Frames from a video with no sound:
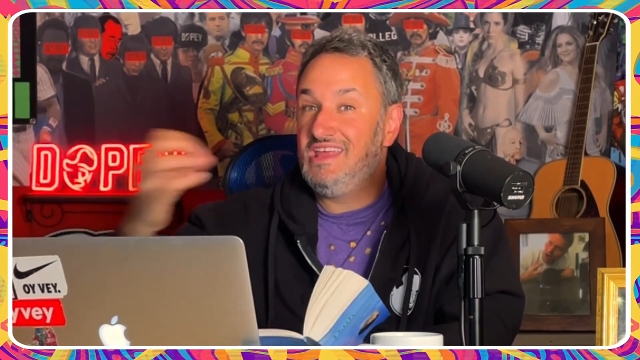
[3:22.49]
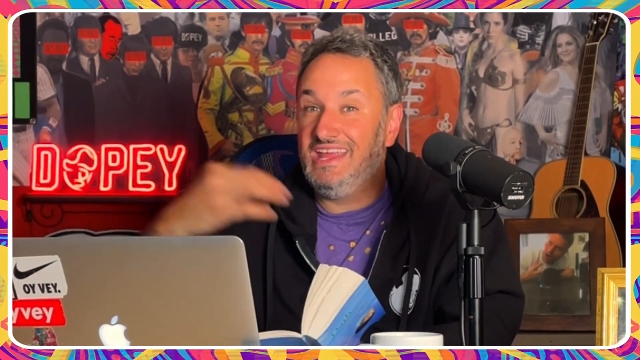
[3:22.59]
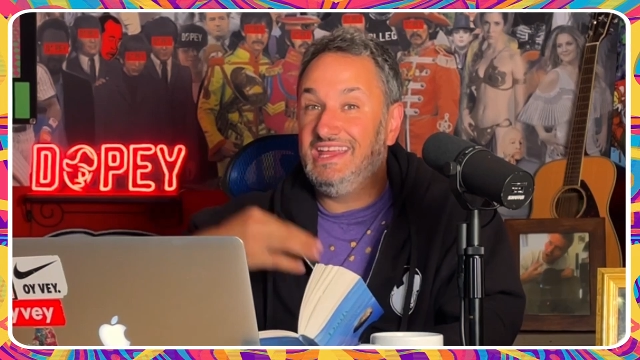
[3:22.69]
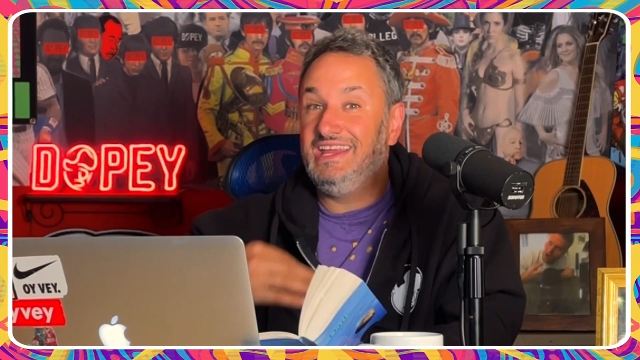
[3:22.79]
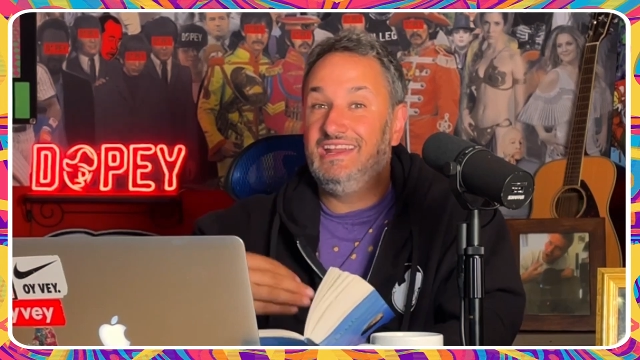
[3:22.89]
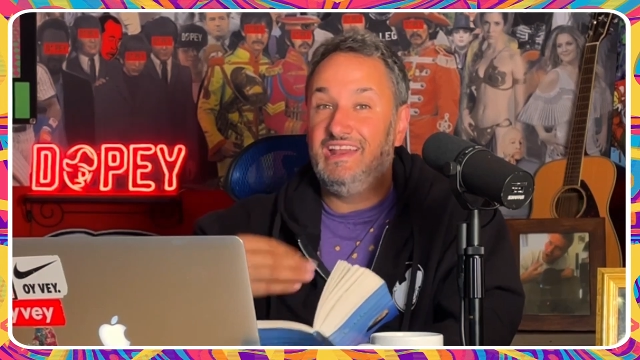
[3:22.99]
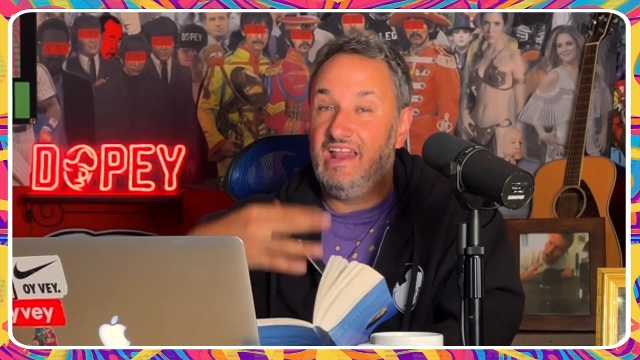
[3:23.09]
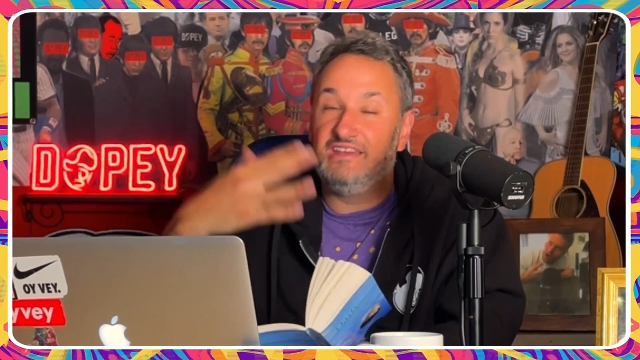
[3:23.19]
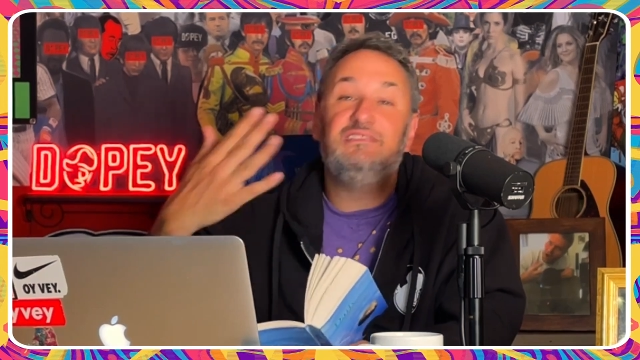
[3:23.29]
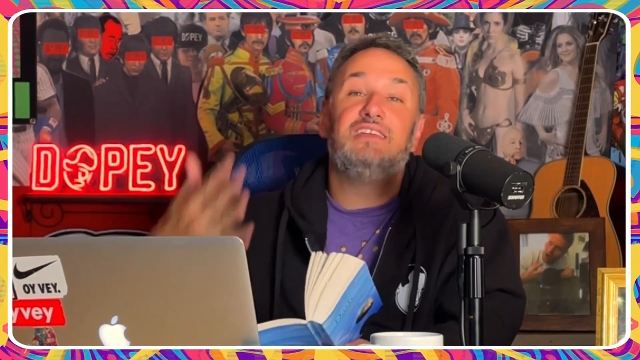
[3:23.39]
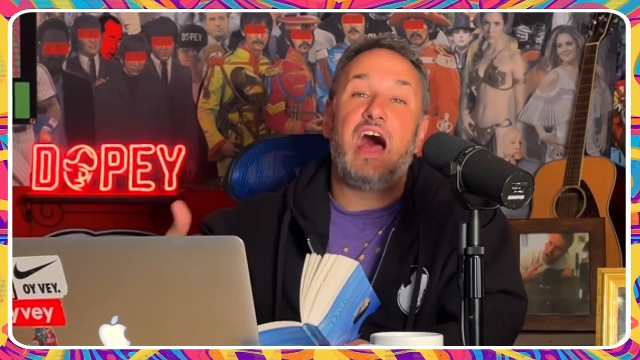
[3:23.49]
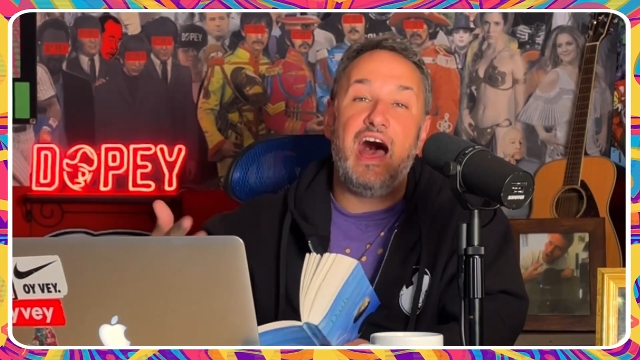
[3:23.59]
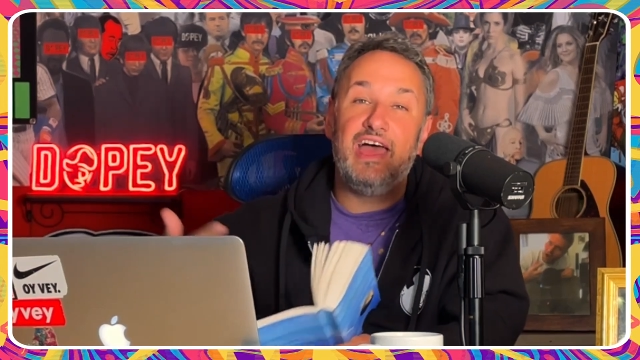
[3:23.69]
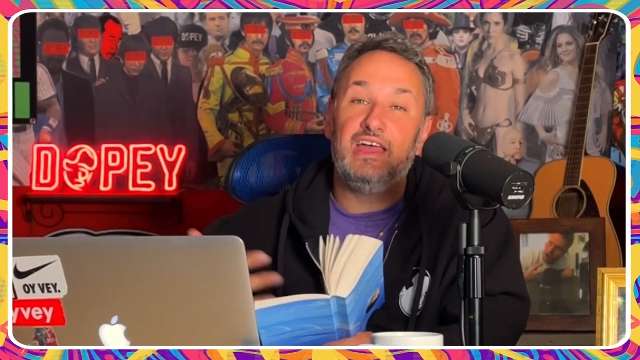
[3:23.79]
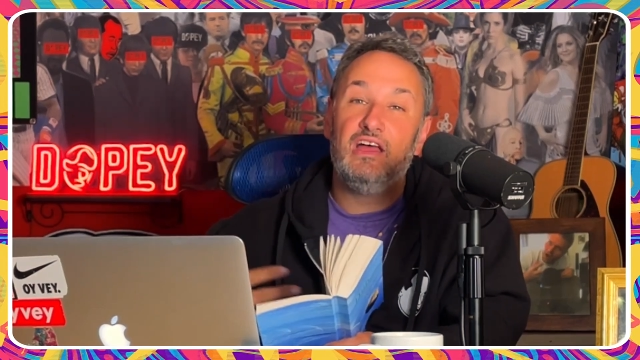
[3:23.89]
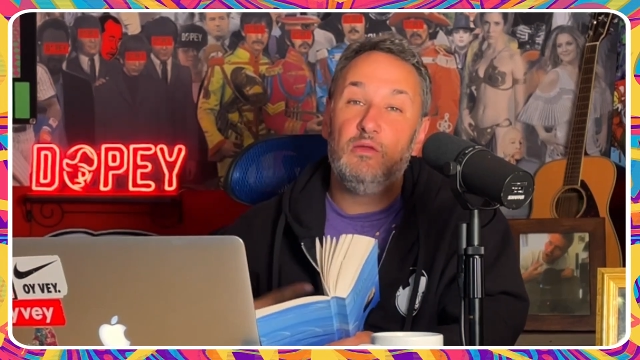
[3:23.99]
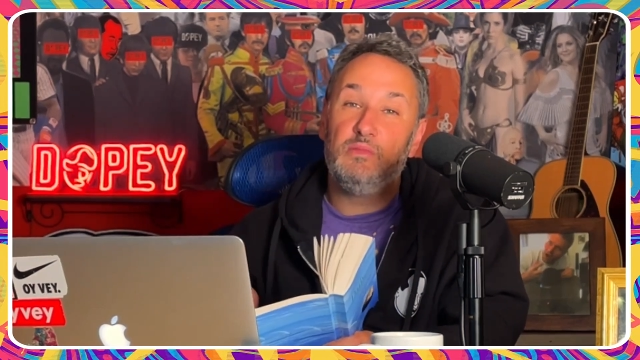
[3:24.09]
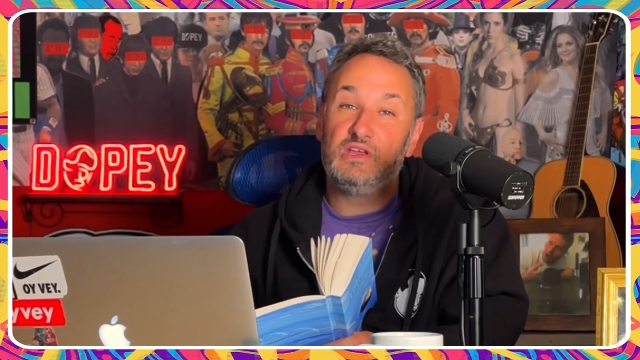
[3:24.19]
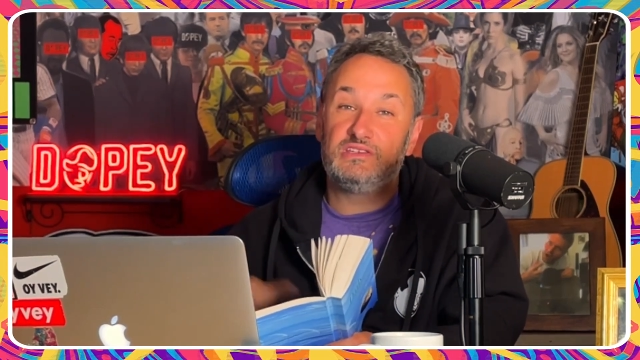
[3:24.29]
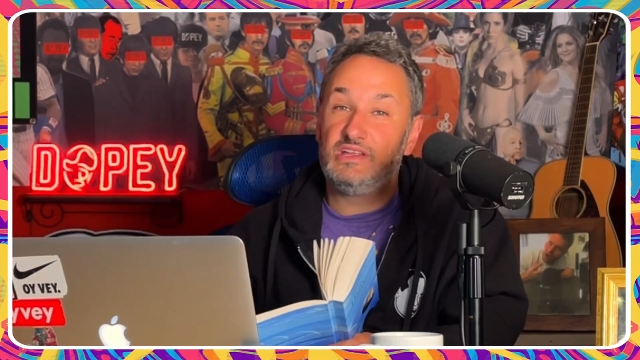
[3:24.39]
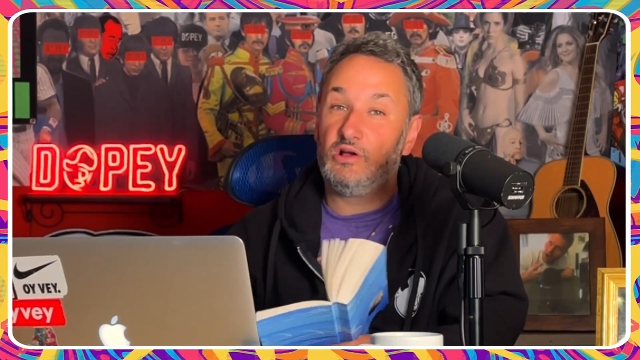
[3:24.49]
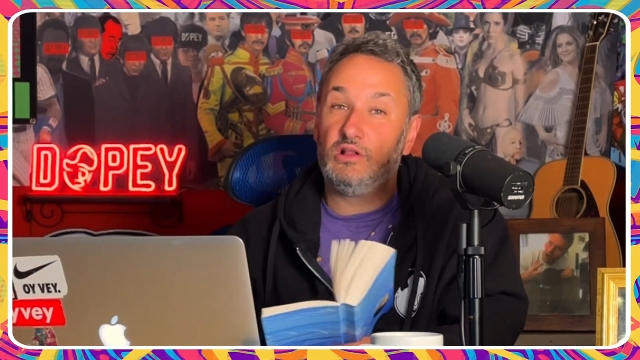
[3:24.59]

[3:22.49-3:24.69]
they eat it and die because